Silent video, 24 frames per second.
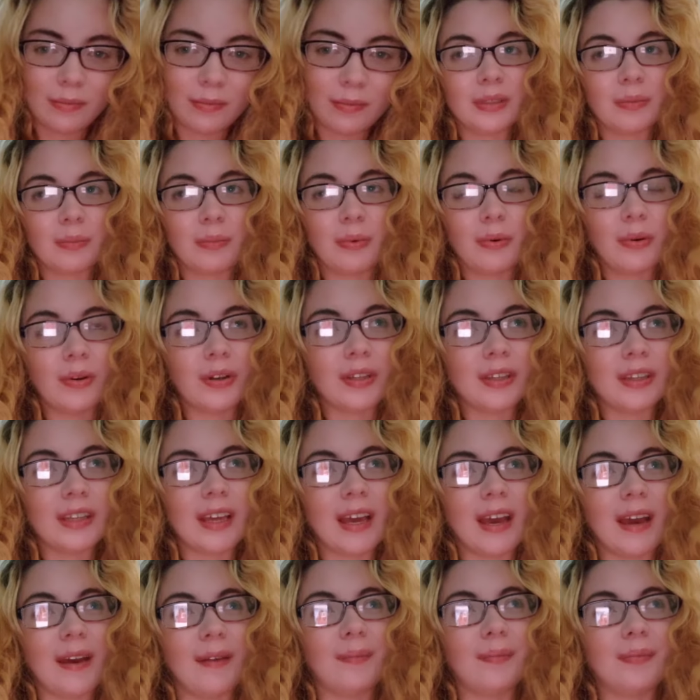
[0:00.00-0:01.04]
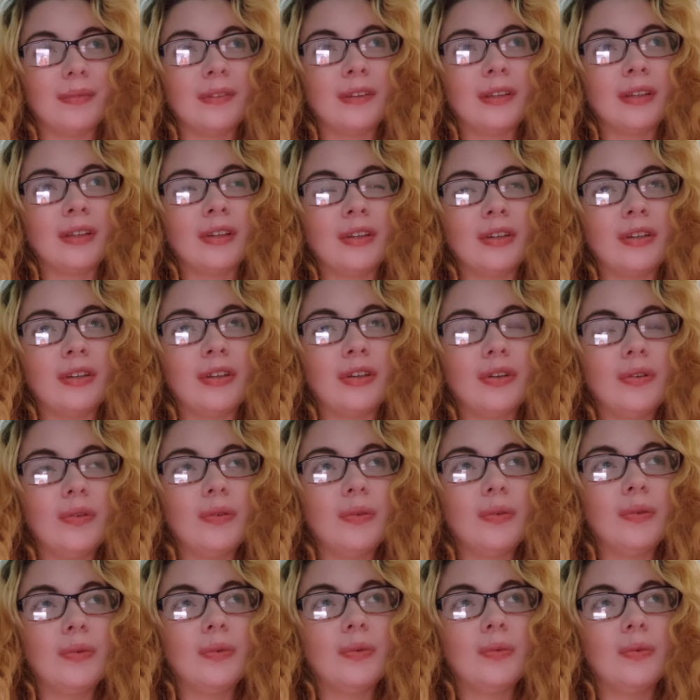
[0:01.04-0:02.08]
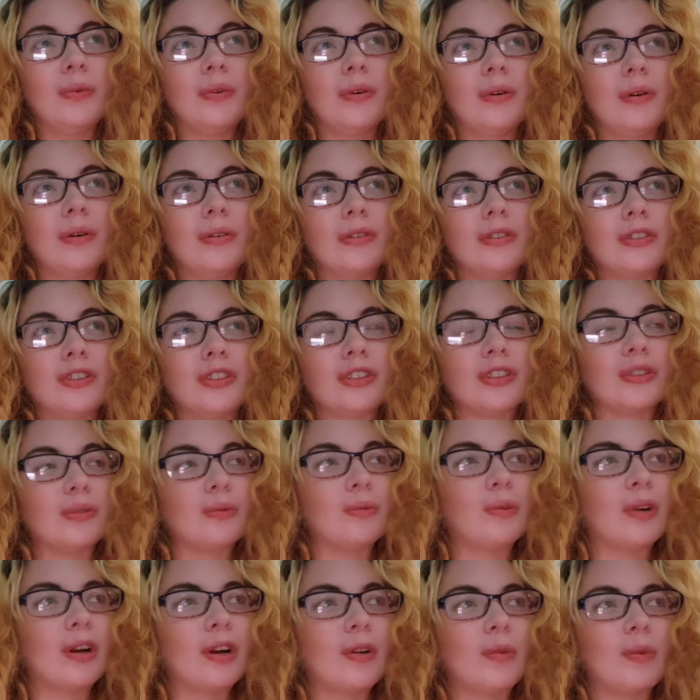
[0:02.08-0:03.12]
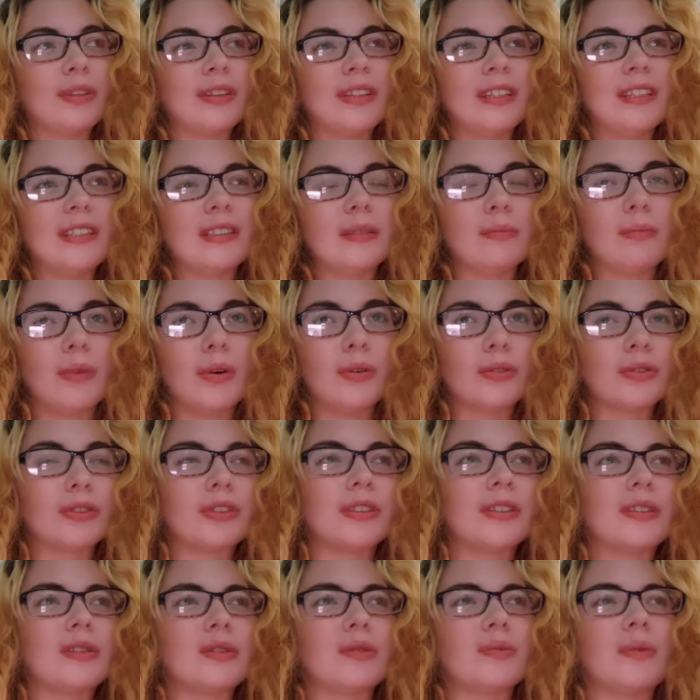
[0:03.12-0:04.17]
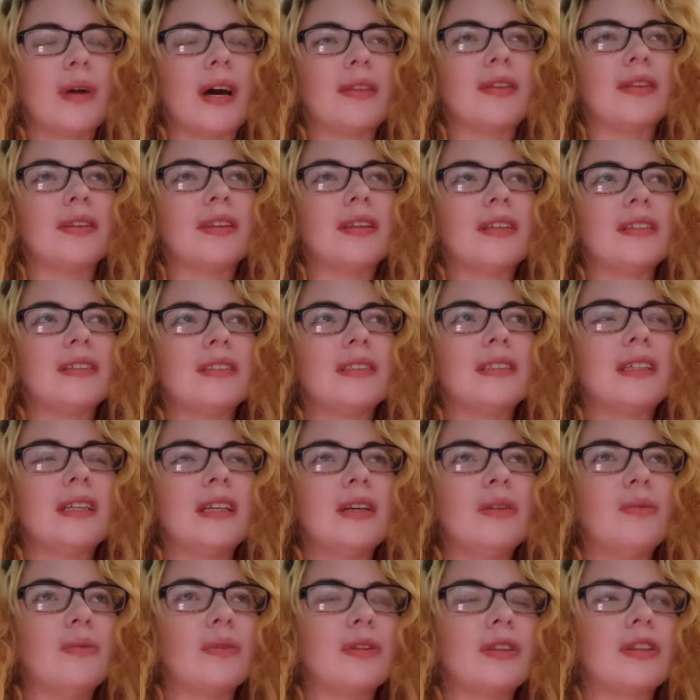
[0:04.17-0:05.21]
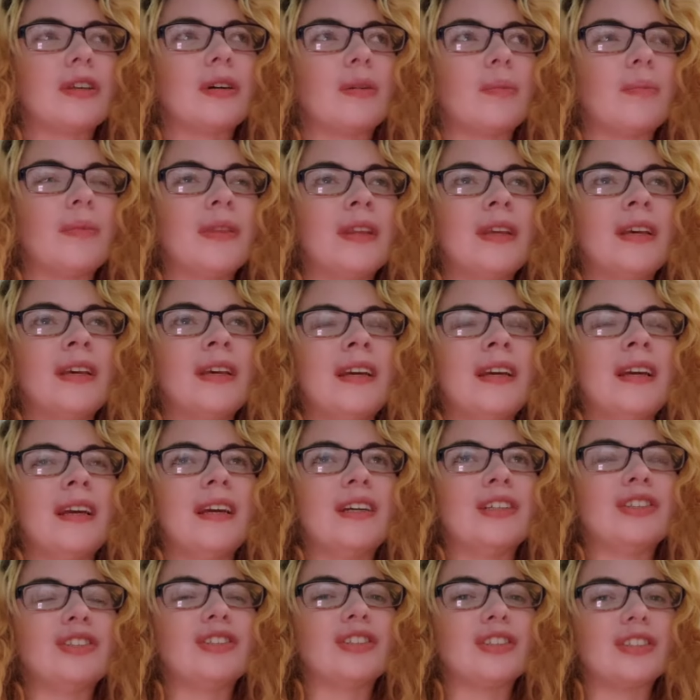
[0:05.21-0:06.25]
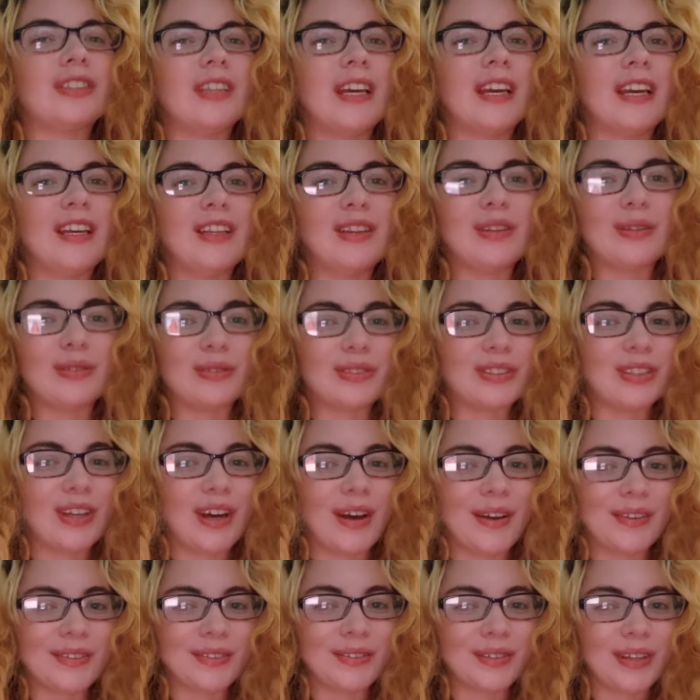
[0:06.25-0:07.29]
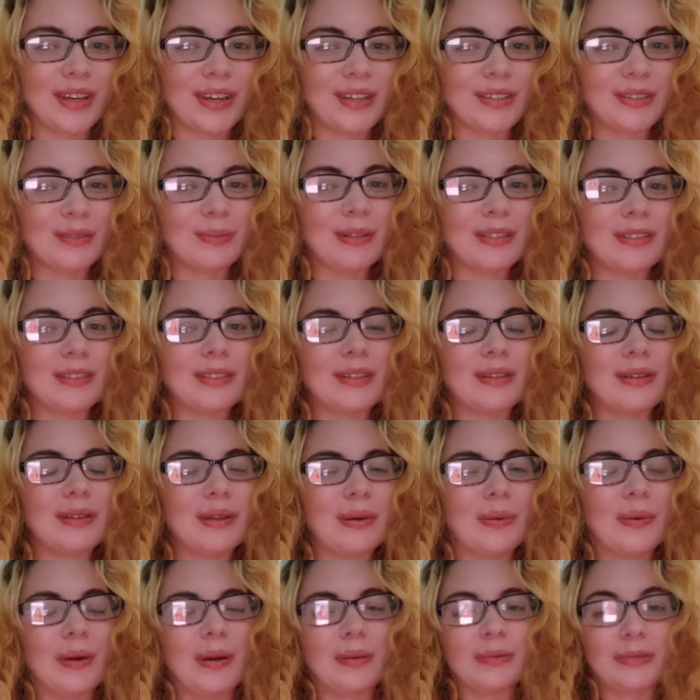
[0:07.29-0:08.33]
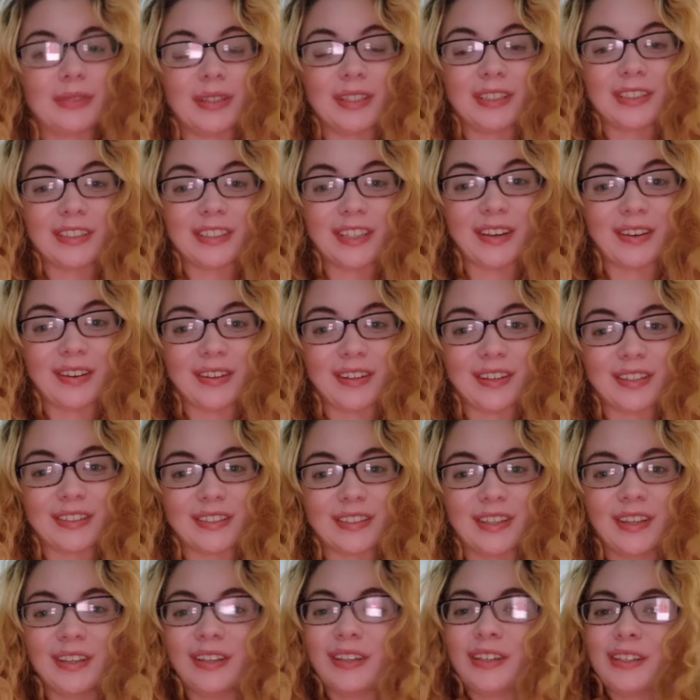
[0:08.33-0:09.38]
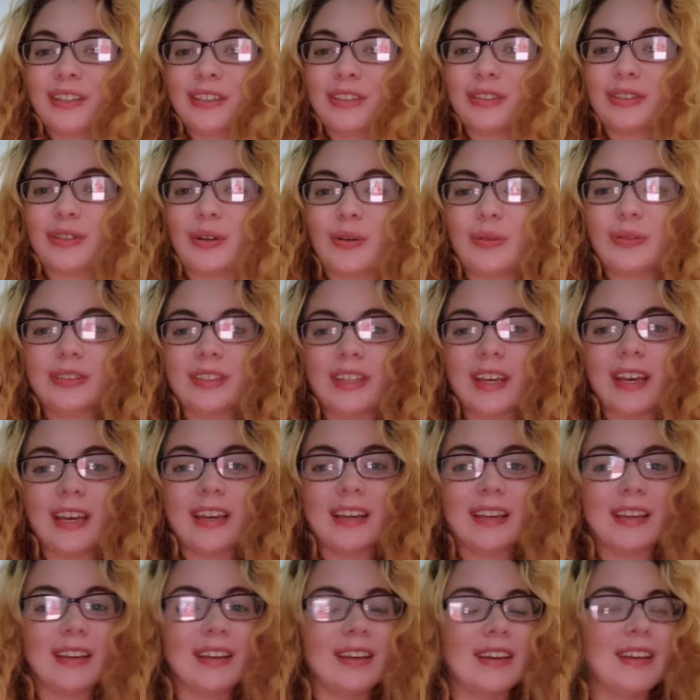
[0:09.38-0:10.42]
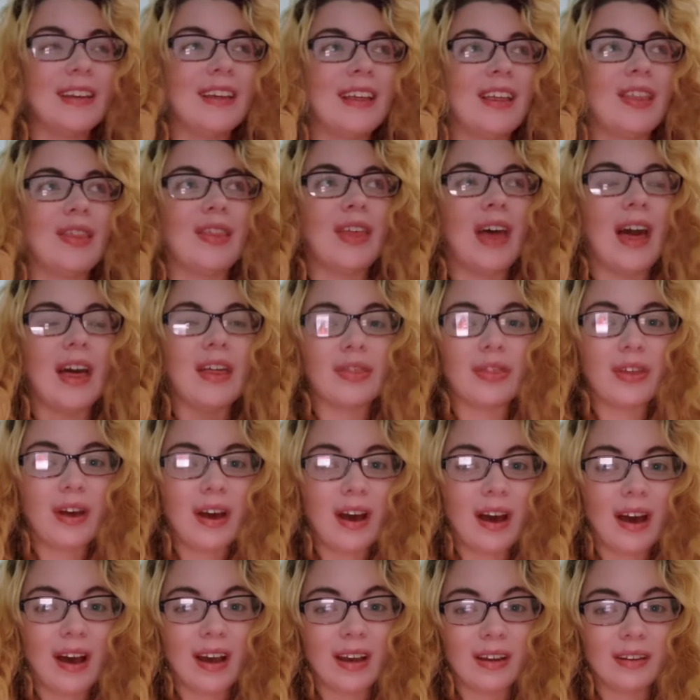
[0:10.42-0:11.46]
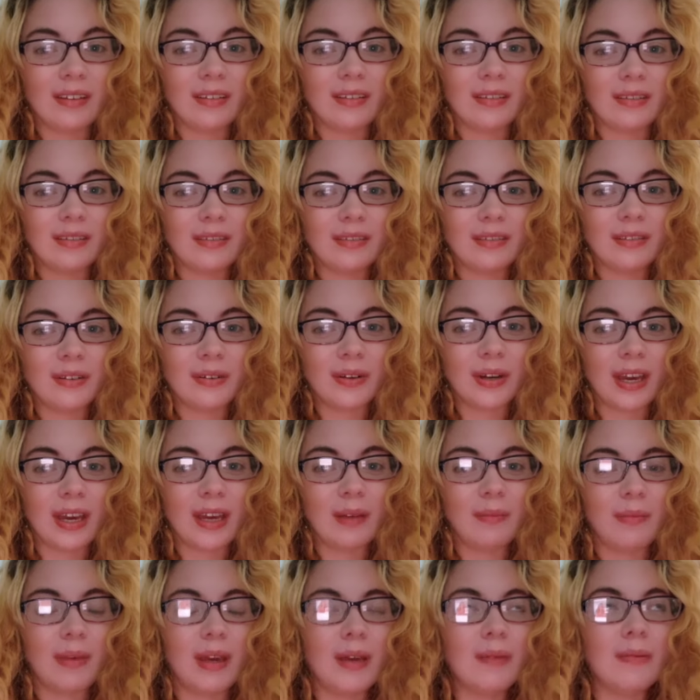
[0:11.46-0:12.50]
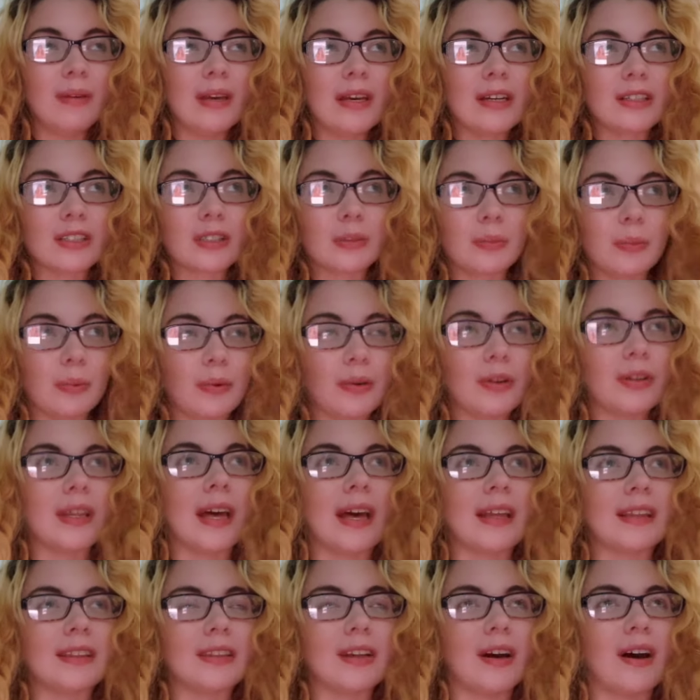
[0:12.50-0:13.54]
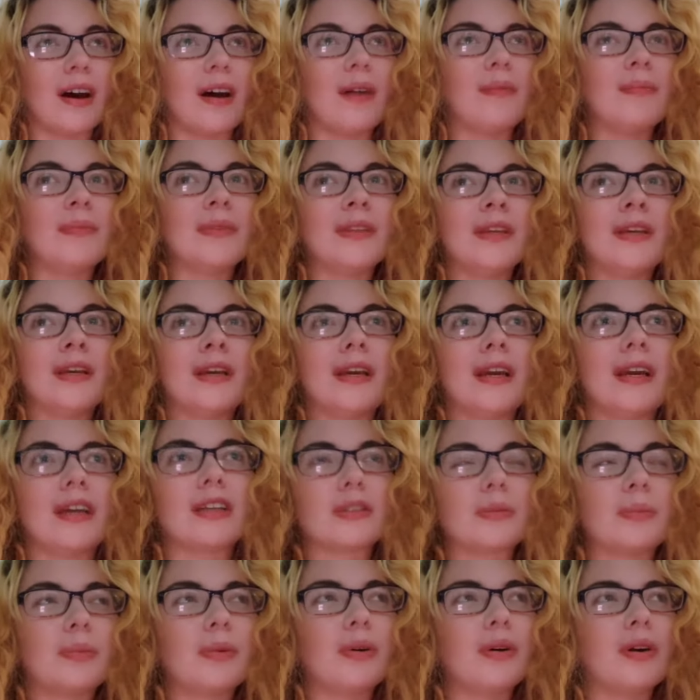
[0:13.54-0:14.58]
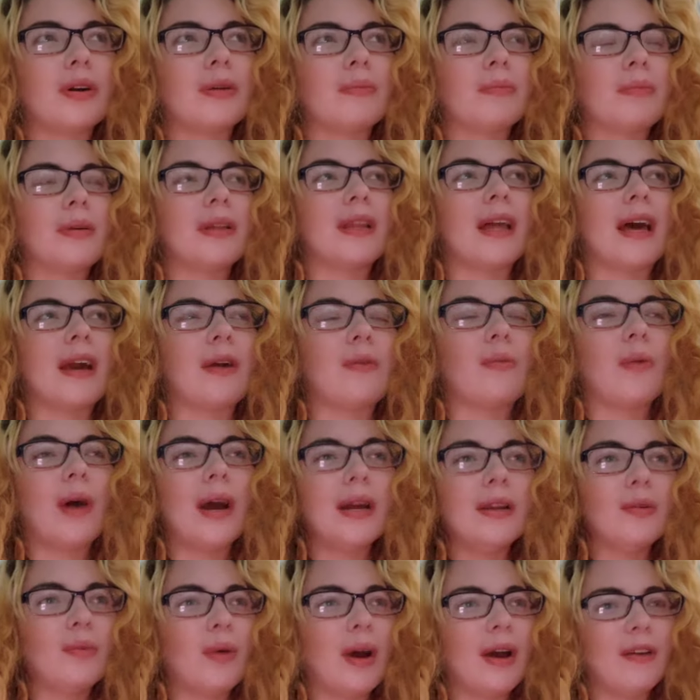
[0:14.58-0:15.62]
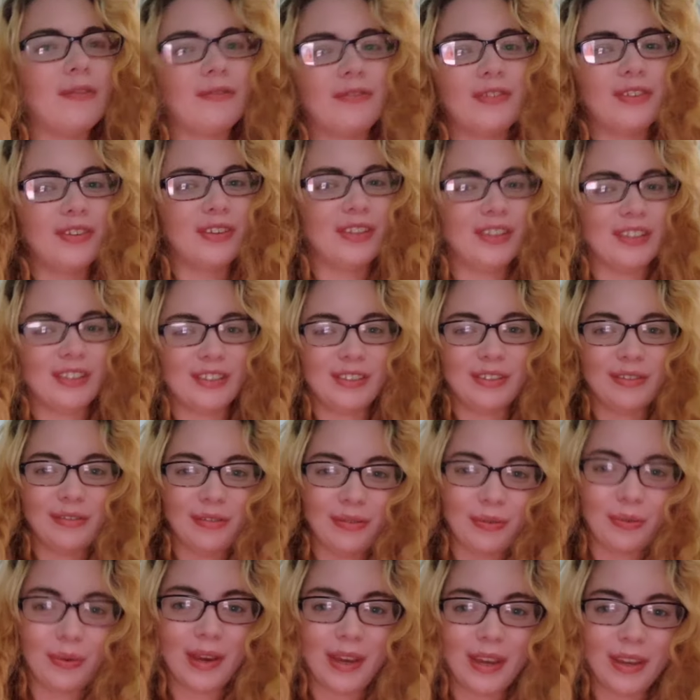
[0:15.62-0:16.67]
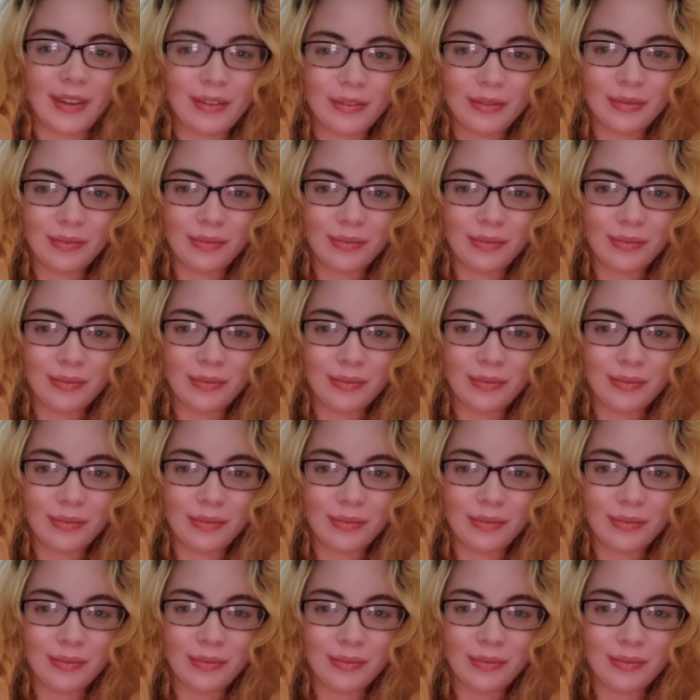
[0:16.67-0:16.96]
It's important that you just work with these emotions rather than sitting with them and just taking those thoughts. Okay, so basically, what I'm trying to say, honey, is don't take that thought. Okay, maybe explore that thought. Explore and be like, why do I feel this certain way?